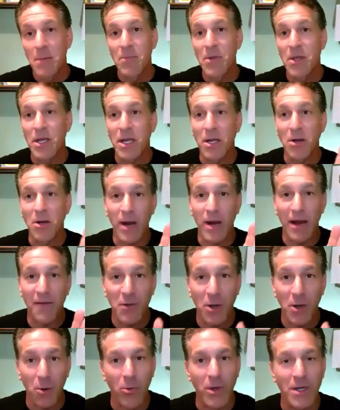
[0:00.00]
You can
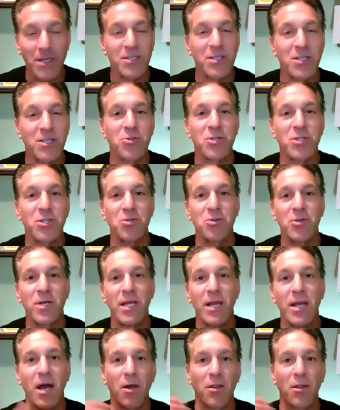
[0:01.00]
graft on one citrus
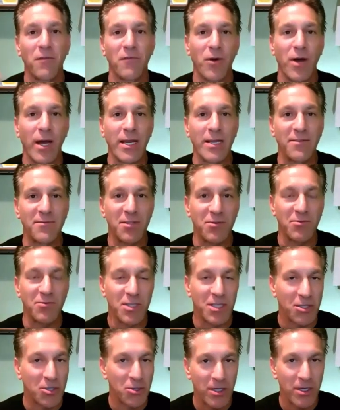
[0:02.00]
tree, other varieties of
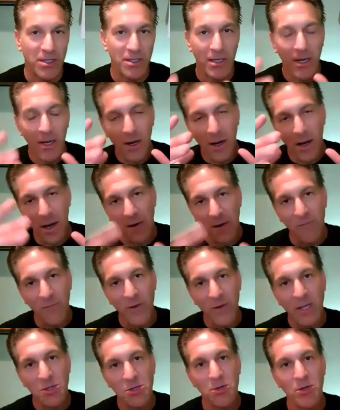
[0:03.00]
citrus. On a
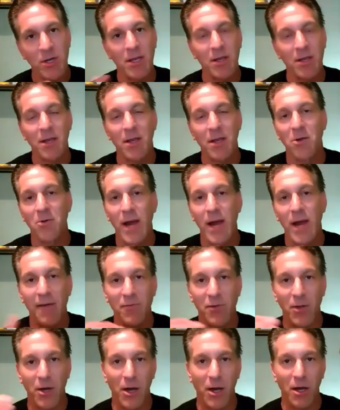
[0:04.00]
fig tree, you can
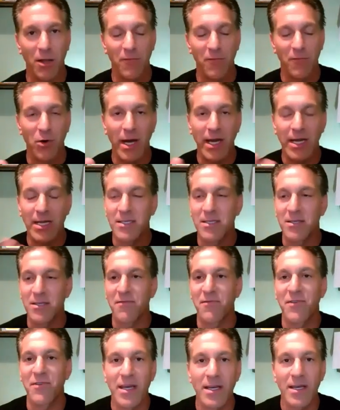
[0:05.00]
graft other varieties of
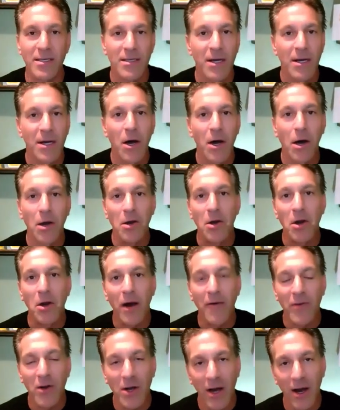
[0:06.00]
figs. On an
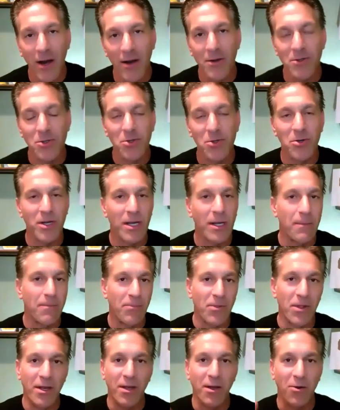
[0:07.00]
avocado tree,
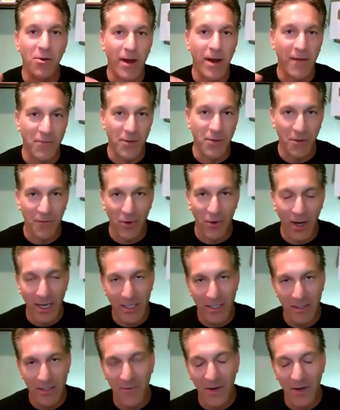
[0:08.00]
you can graft other
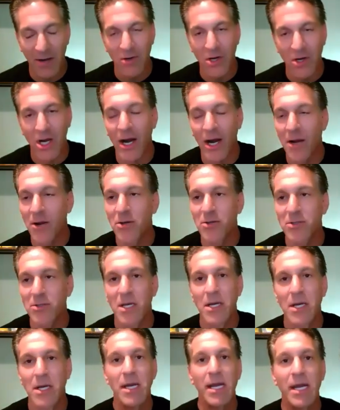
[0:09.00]
varieties of avocados
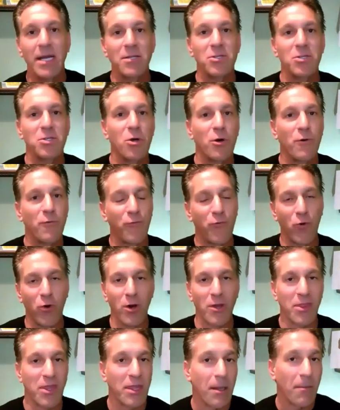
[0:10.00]
and so
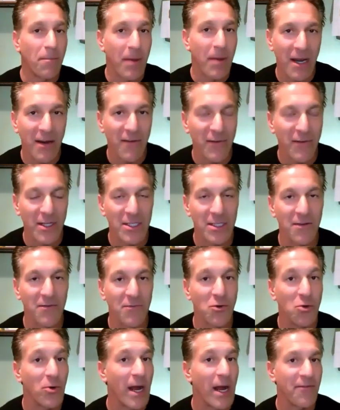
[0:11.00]
forth. And the benefits
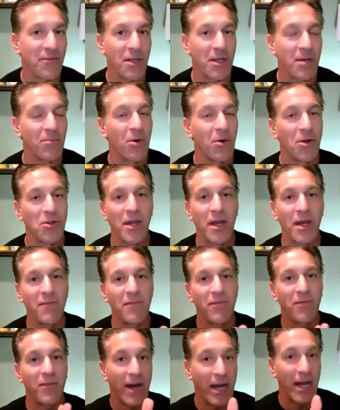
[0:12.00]
of grafting multi
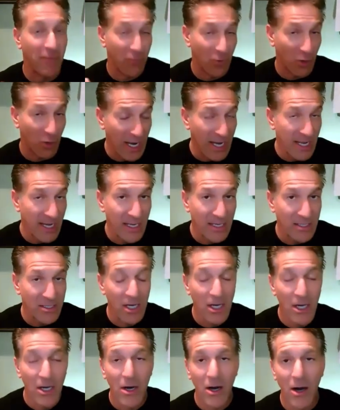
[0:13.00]
varieties
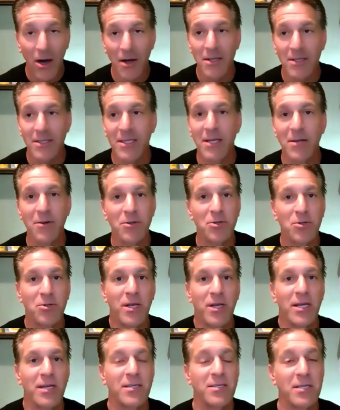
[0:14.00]
on a single
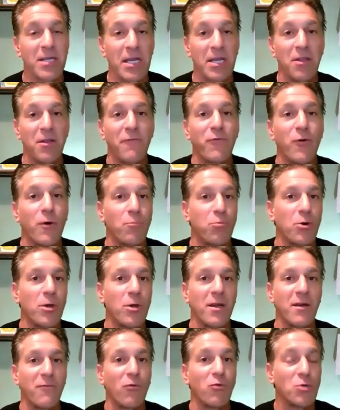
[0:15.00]
tree is in the
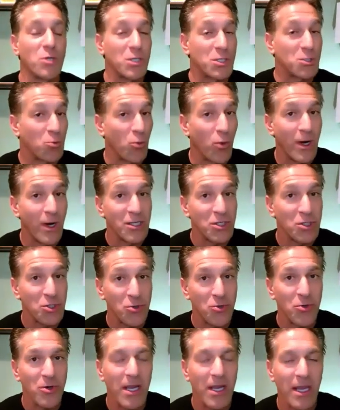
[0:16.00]
footprint of just one
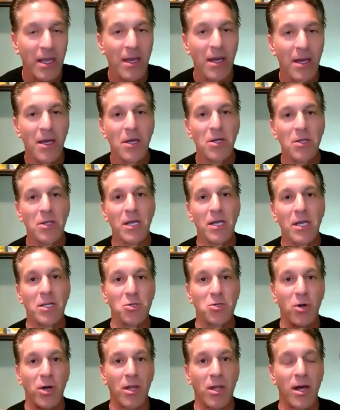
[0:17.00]
tree. You can
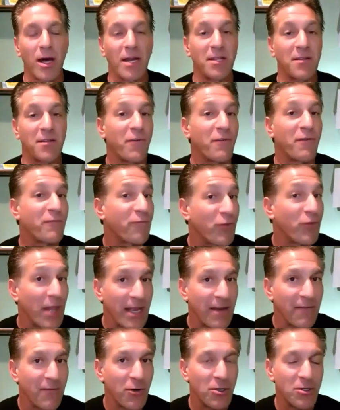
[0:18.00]
enjoy a lot of different
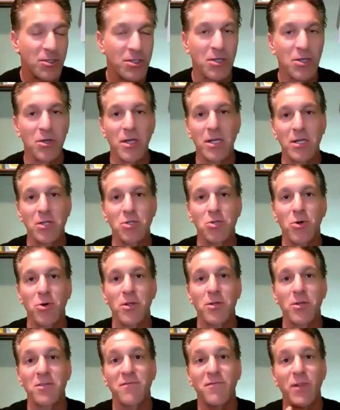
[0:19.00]
flavors. You can enjoy
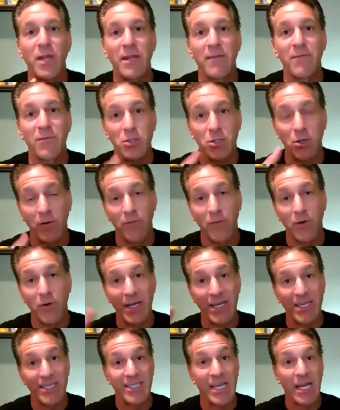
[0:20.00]
those flavors over an
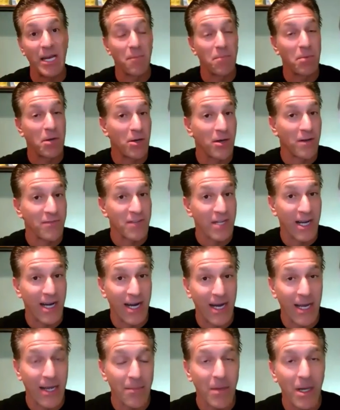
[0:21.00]
extended period of
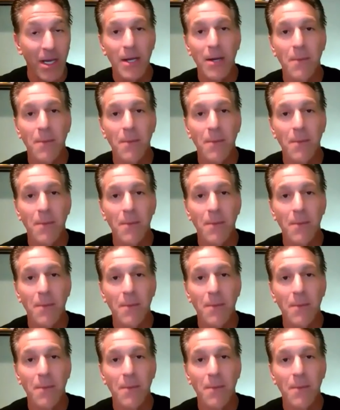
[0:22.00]
time